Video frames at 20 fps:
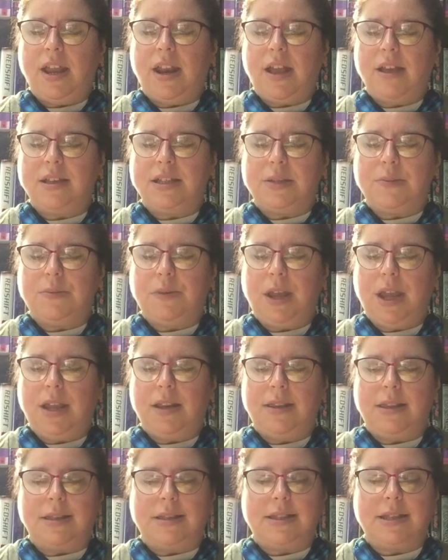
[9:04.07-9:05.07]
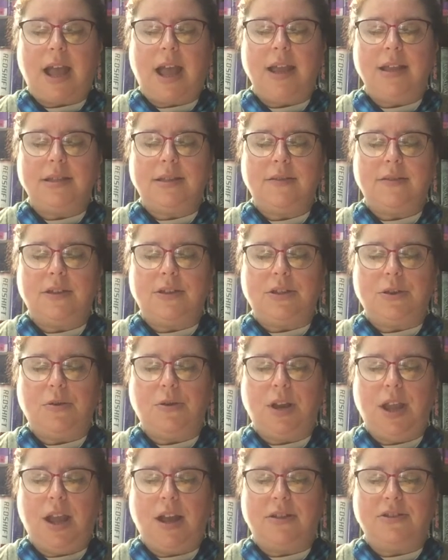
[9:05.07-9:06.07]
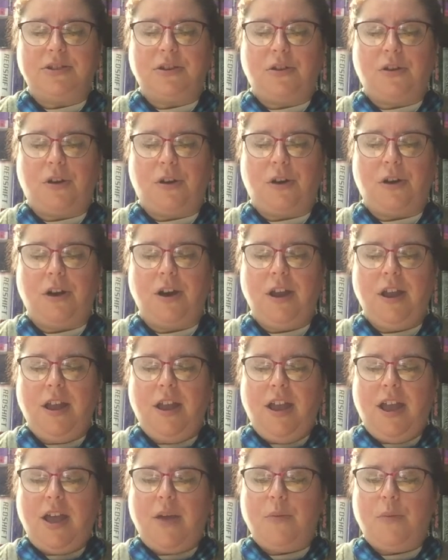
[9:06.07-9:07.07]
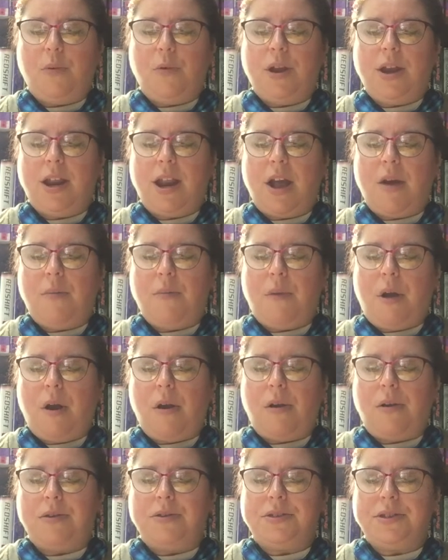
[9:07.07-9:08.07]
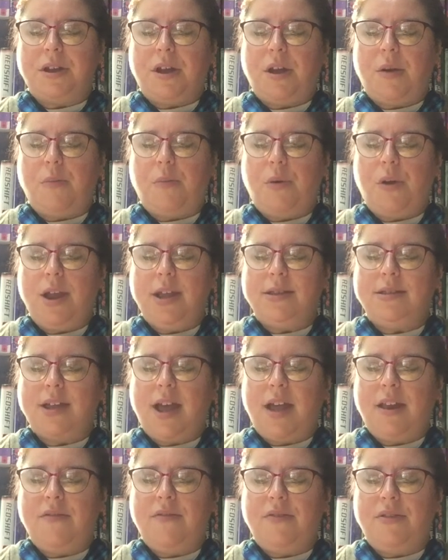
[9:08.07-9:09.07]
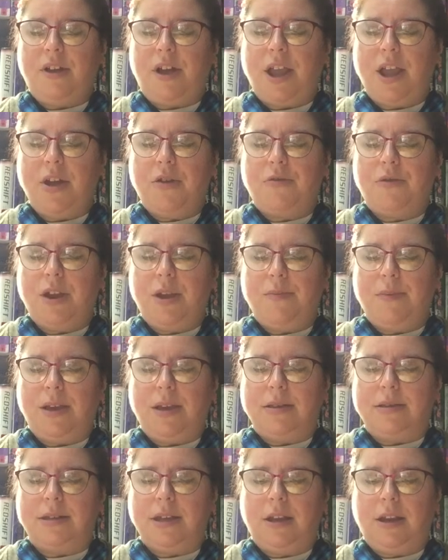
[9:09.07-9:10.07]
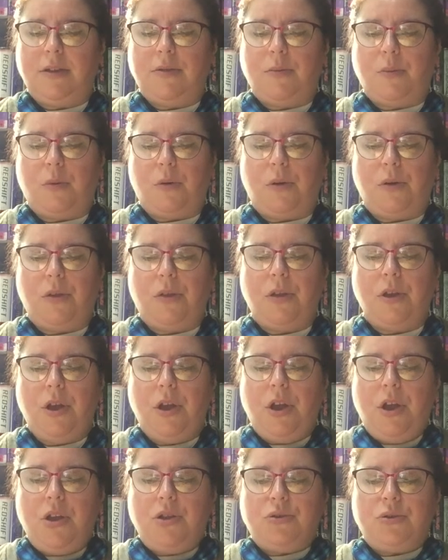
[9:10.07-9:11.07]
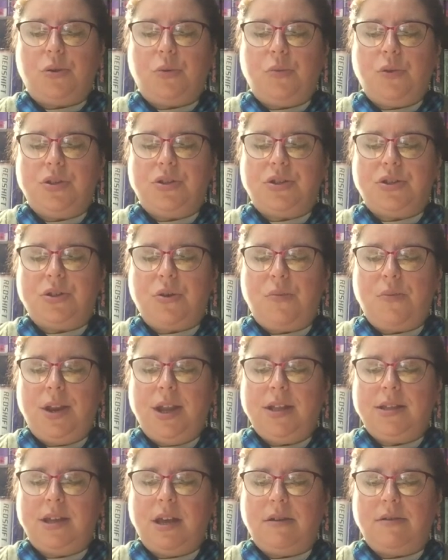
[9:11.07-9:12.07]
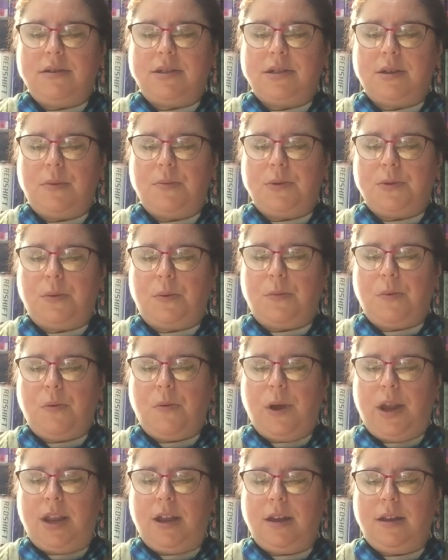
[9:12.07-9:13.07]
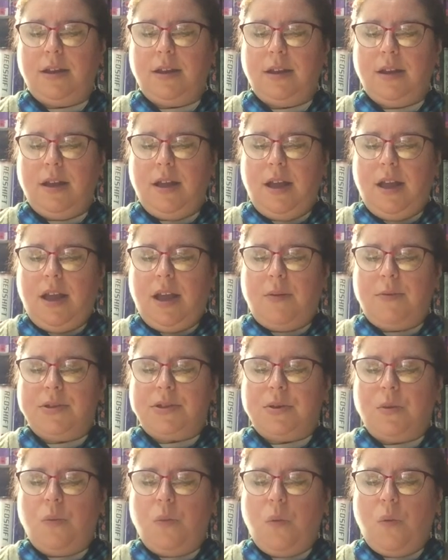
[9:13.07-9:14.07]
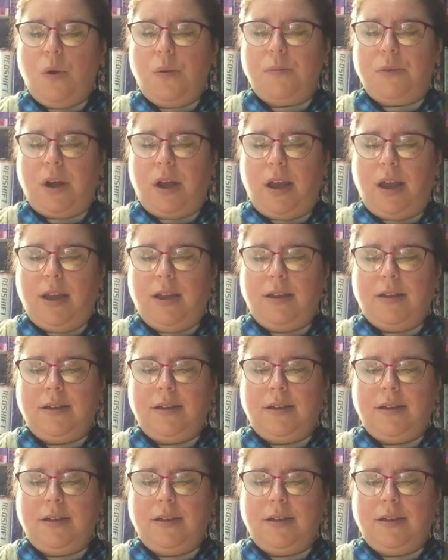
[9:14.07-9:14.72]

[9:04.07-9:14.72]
I explained the signs of the zodiac to her and pointed out Mars, a bright dot of light creeping zenithward toward which so many telescopes were pointed. It was a warm night.